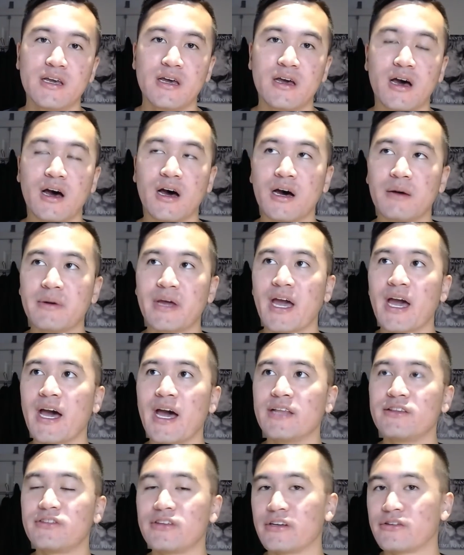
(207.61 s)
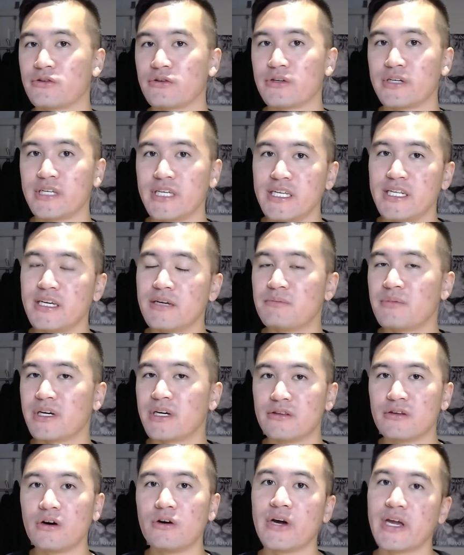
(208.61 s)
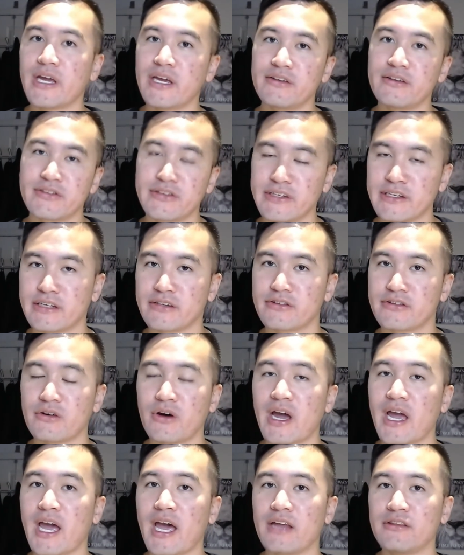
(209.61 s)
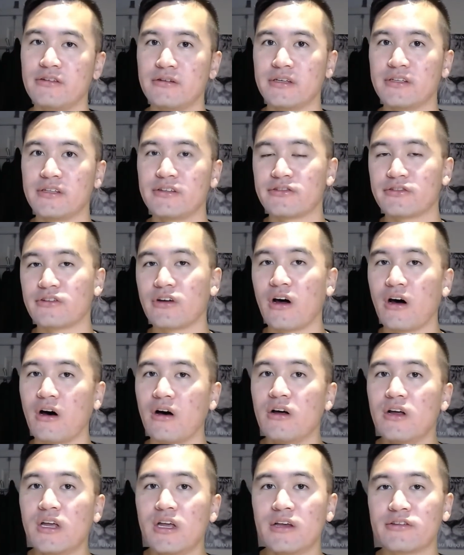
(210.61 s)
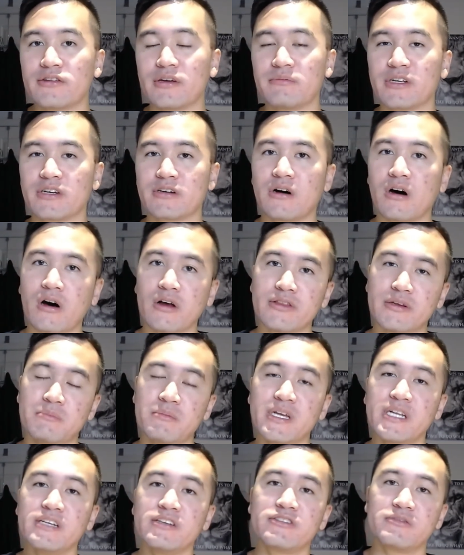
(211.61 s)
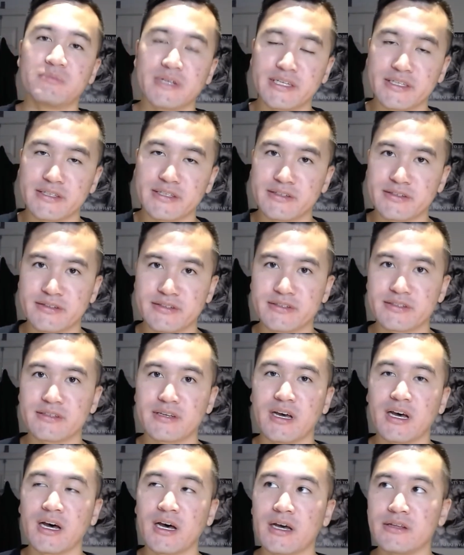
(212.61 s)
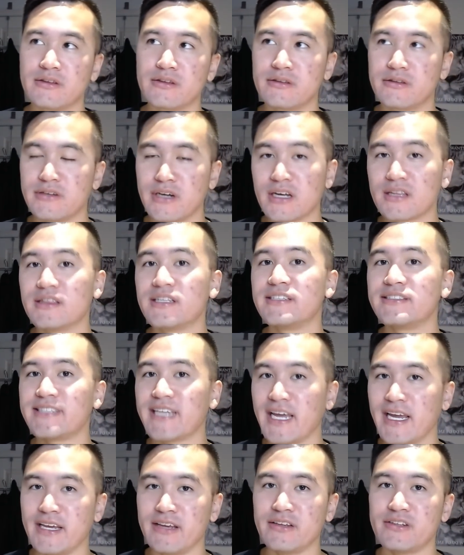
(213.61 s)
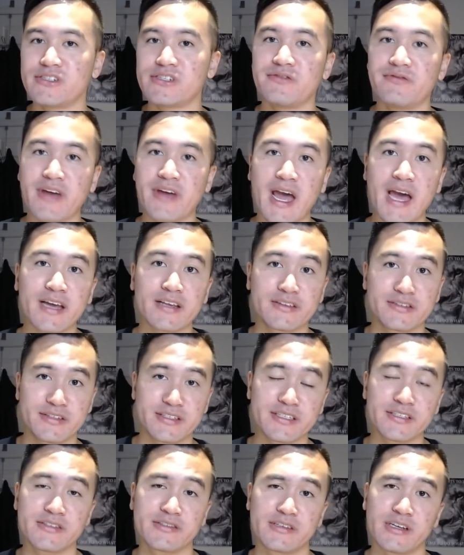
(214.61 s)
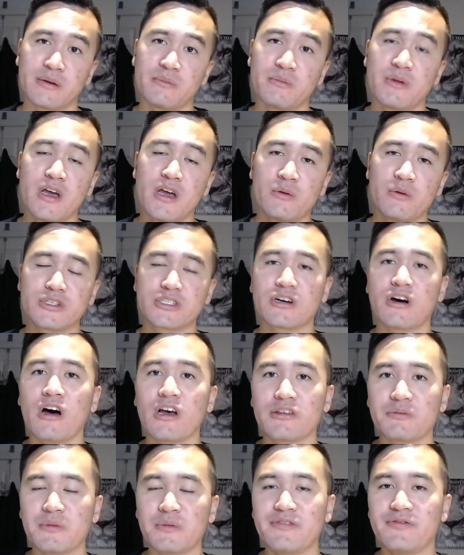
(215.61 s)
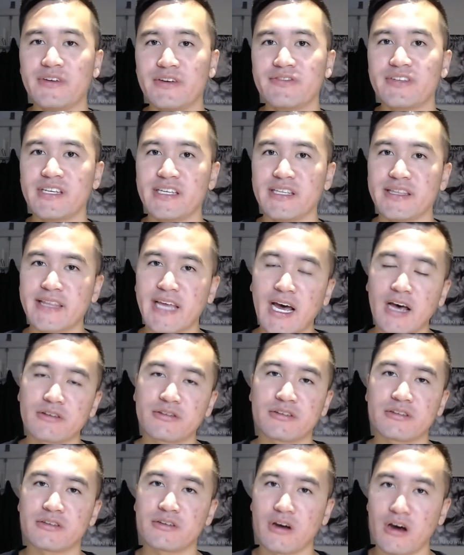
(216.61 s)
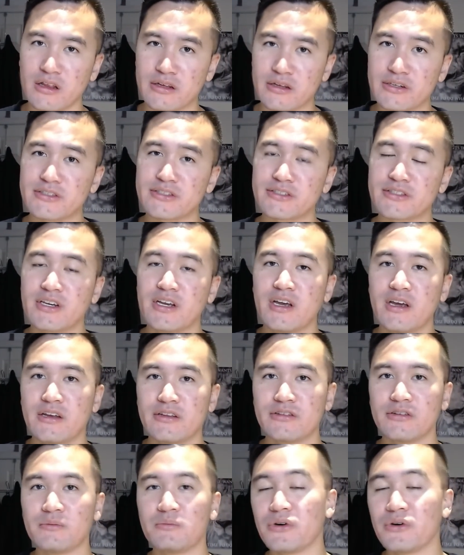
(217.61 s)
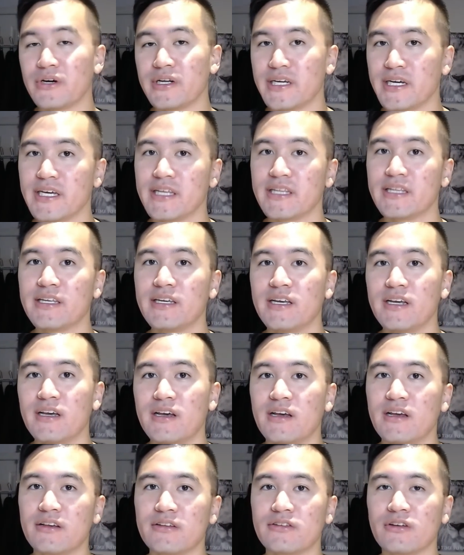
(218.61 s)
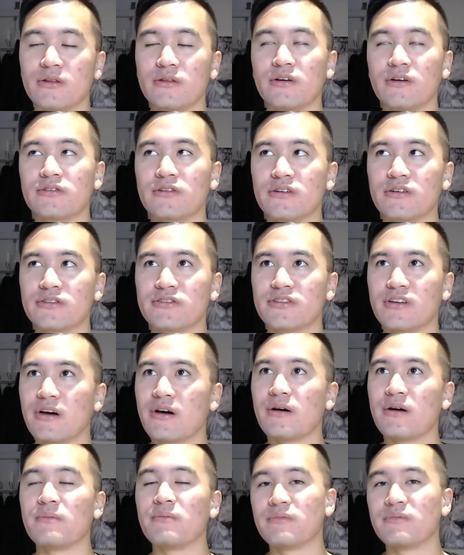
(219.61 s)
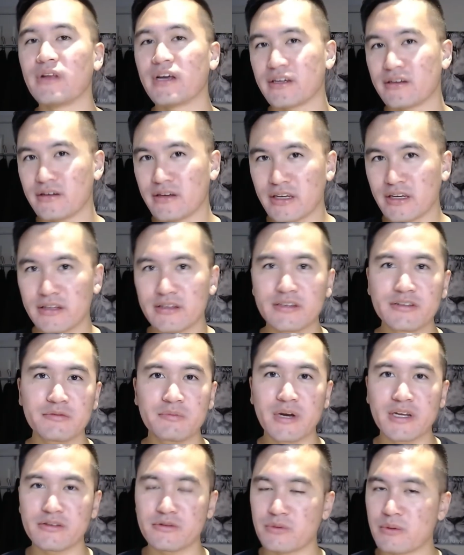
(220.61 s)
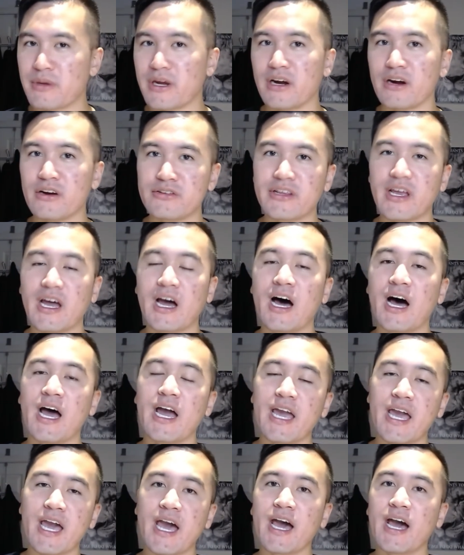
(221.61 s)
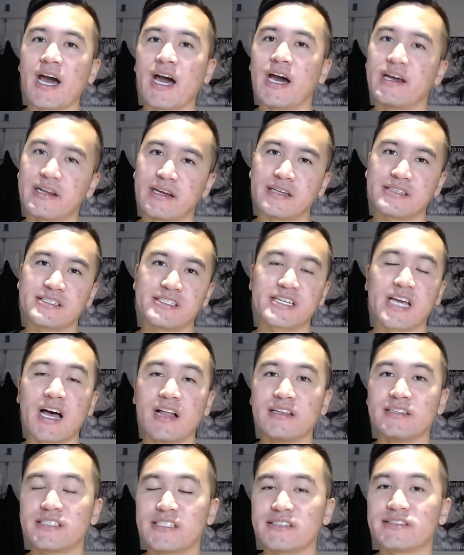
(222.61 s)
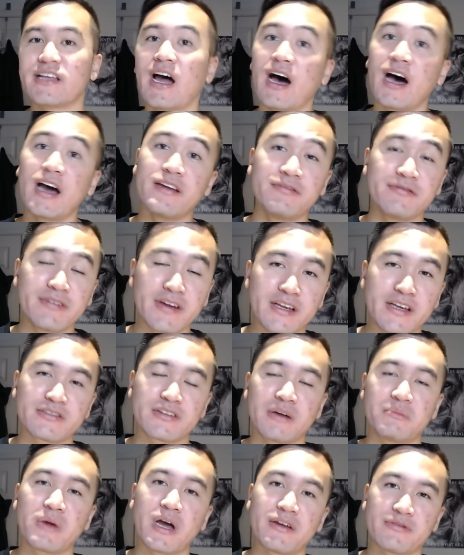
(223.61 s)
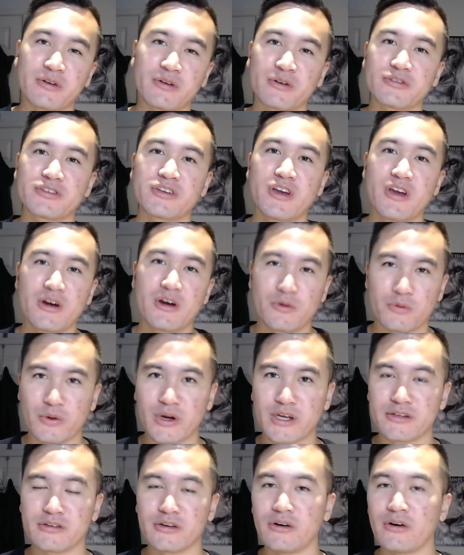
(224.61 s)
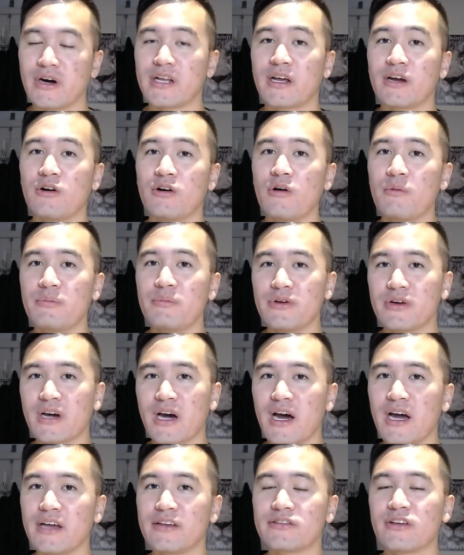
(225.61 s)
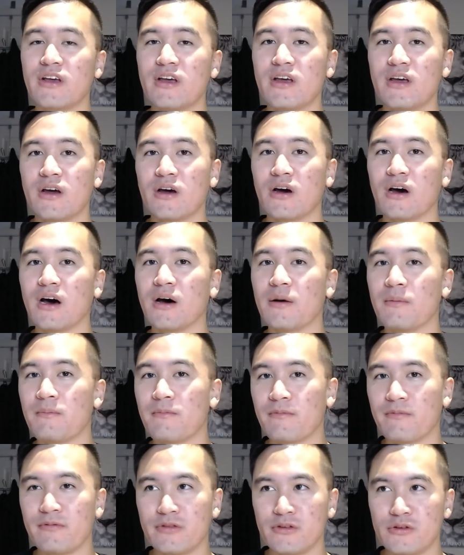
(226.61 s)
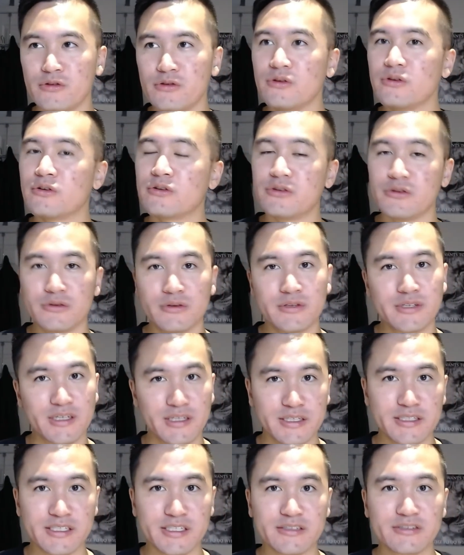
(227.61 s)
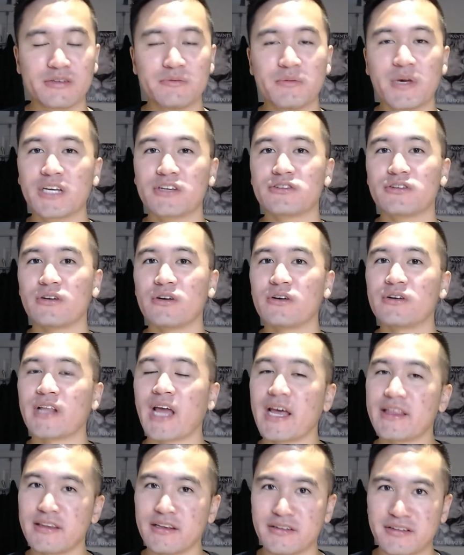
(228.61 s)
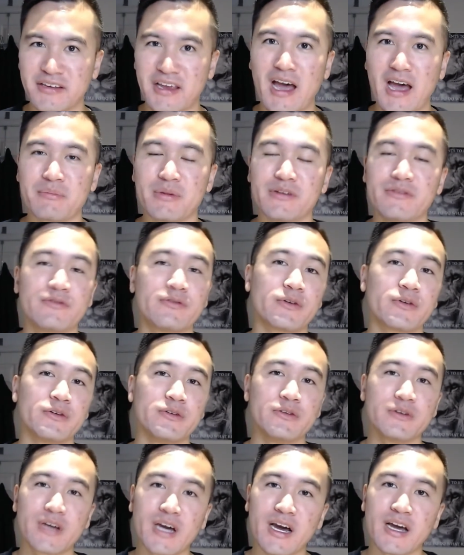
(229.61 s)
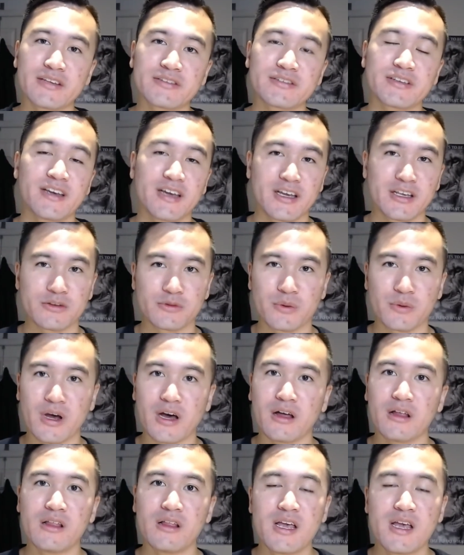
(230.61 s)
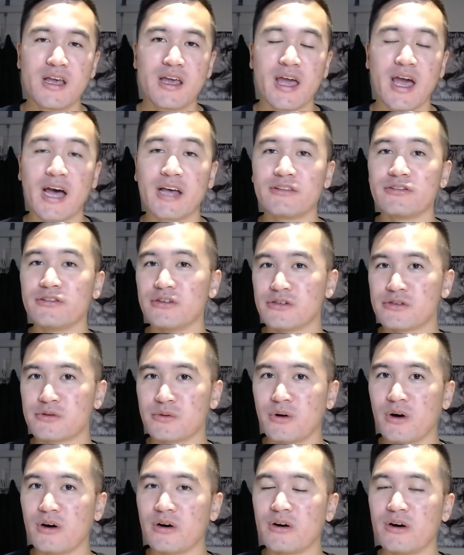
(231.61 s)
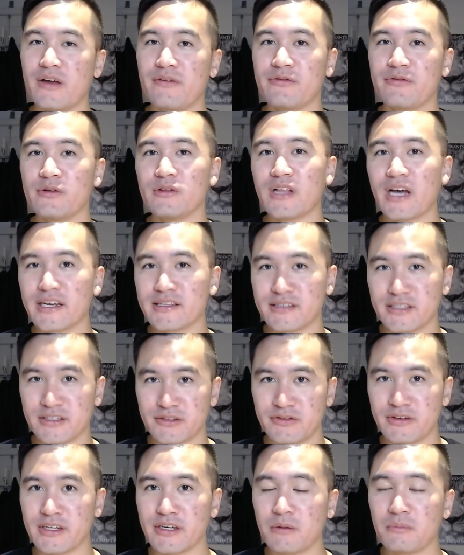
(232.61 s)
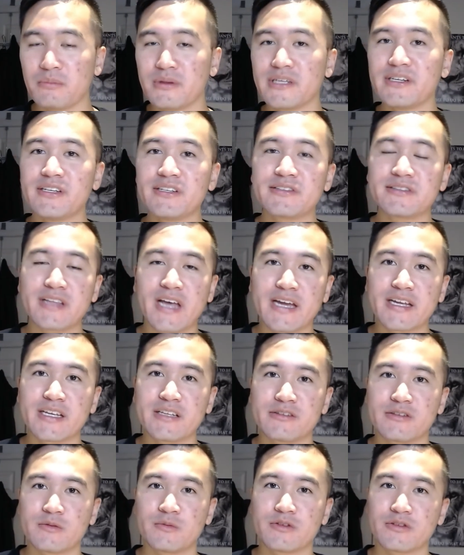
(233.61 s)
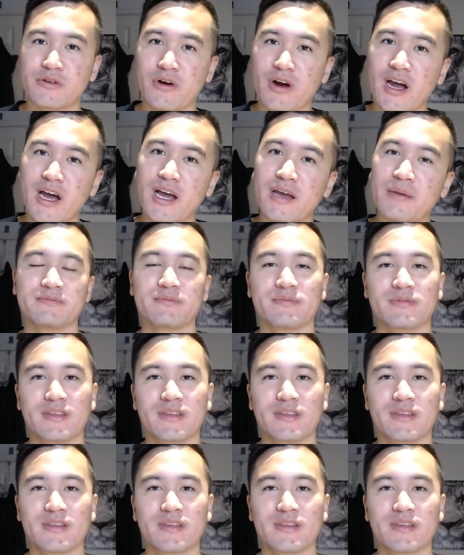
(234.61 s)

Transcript: It had central heating, but no AC. So I had to install something called the mini split ductless HVAC system, which cost me $15,000 to put in. So those are some like unexpected repairs that I had and challenges that I faced on my first rental. And I hope you guys do your due diligence to make sure that doesn't happen for you guys as well. As usual, if you like this video, please like and subscribe.